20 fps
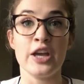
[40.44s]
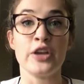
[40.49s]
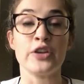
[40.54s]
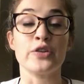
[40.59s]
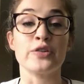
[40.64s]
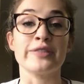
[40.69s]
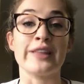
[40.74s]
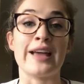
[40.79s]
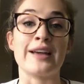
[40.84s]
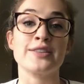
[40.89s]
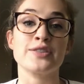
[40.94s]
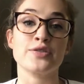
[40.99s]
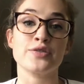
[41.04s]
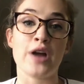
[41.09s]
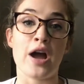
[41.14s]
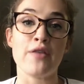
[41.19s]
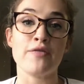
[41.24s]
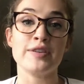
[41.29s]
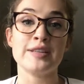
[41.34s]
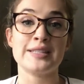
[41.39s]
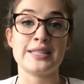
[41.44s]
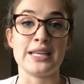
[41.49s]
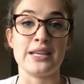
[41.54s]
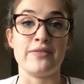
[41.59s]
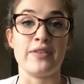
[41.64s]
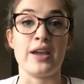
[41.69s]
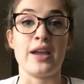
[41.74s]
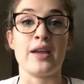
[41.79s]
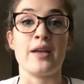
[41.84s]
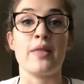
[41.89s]
your legs are not
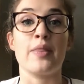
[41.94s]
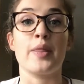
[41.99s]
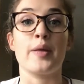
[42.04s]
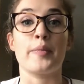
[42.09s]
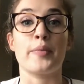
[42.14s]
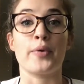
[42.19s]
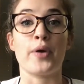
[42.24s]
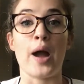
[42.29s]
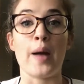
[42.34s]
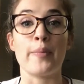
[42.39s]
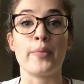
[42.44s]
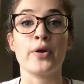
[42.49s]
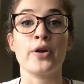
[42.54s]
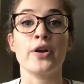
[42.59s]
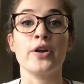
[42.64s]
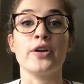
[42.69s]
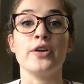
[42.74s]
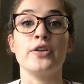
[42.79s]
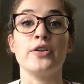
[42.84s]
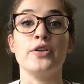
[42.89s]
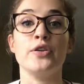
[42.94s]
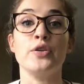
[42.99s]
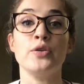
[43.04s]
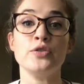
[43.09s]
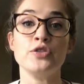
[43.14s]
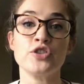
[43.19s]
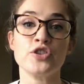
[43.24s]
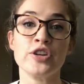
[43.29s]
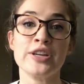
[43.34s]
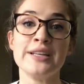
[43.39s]
receiving the proper
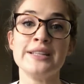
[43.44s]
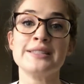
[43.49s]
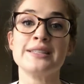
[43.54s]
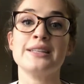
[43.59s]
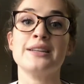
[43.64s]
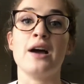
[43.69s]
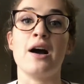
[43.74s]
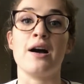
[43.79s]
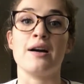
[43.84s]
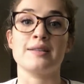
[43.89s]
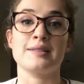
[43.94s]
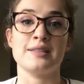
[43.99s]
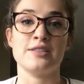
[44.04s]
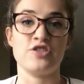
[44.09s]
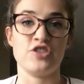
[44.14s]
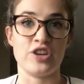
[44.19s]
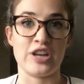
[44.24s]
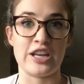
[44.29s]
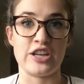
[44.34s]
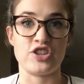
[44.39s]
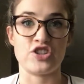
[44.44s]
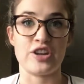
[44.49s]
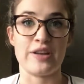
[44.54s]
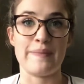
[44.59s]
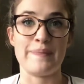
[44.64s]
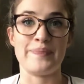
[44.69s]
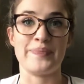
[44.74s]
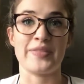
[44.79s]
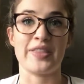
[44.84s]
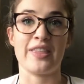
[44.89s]
nutrients and
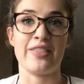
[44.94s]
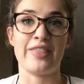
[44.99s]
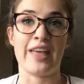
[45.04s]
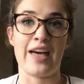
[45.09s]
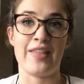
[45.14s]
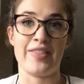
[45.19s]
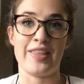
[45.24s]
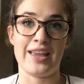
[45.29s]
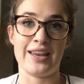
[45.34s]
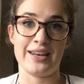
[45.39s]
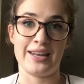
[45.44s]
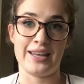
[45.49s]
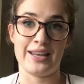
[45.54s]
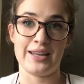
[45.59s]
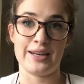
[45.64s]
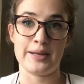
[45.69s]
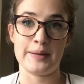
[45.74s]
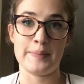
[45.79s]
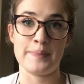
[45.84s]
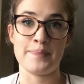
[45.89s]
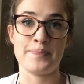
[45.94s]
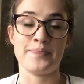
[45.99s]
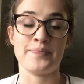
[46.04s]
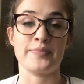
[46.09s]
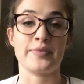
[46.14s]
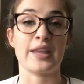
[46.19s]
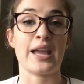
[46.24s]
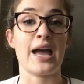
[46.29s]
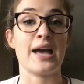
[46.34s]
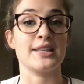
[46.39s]
oxygenation that they need.
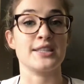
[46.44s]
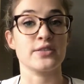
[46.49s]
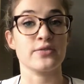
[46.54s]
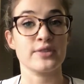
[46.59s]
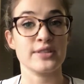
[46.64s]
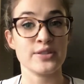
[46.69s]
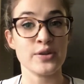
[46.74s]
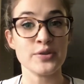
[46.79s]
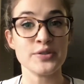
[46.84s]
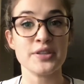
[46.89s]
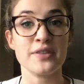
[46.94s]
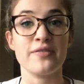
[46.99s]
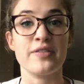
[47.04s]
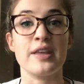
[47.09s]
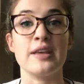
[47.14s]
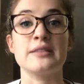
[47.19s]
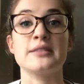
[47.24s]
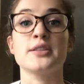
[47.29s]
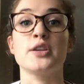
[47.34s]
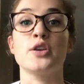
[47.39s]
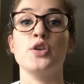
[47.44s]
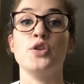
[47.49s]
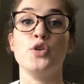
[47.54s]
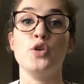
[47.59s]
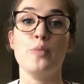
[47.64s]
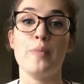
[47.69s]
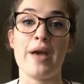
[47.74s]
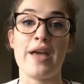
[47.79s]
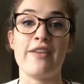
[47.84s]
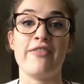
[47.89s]
As a result of this,
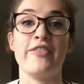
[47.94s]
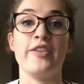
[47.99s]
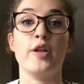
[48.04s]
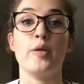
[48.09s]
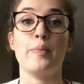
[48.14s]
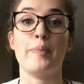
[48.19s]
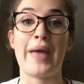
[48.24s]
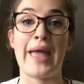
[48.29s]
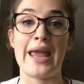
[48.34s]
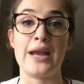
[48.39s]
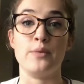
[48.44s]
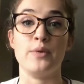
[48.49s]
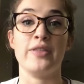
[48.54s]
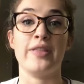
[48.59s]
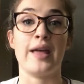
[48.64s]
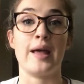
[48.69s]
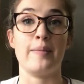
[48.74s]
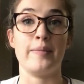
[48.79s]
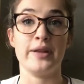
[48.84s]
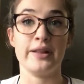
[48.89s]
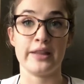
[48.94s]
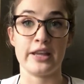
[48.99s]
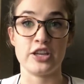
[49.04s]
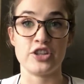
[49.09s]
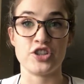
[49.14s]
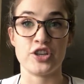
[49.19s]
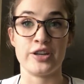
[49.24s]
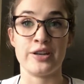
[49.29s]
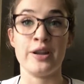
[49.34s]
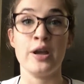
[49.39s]
you may feel pain with
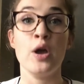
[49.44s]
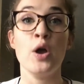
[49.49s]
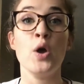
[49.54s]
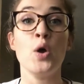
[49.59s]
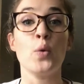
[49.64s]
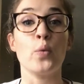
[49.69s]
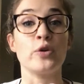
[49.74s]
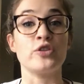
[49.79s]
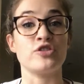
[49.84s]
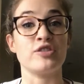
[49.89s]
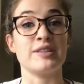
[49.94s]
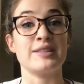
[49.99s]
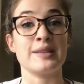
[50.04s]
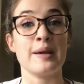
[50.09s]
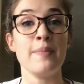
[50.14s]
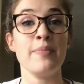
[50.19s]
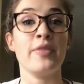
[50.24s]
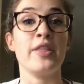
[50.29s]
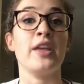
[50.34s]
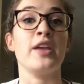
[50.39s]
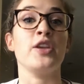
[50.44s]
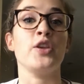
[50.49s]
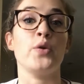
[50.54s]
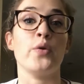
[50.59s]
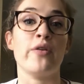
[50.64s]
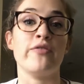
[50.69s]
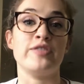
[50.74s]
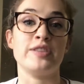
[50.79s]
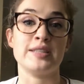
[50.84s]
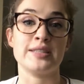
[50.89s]
ambulation, which is something you
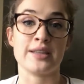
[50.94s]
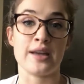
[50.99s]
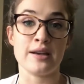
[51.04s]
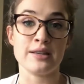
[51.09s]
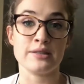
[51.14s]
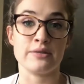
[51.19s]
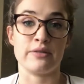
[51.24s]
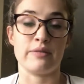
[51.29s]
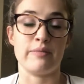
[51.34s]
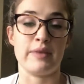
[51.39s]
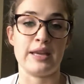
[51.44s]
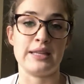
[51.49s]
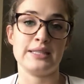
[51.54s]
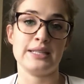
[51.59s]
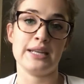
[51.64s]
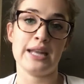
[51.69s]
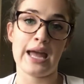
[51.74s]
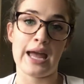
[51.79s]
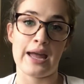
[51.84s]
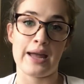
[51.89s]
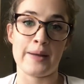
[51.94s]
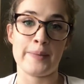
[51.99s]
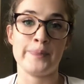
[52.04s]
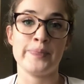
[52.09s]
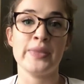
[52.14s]
have discussed with me today.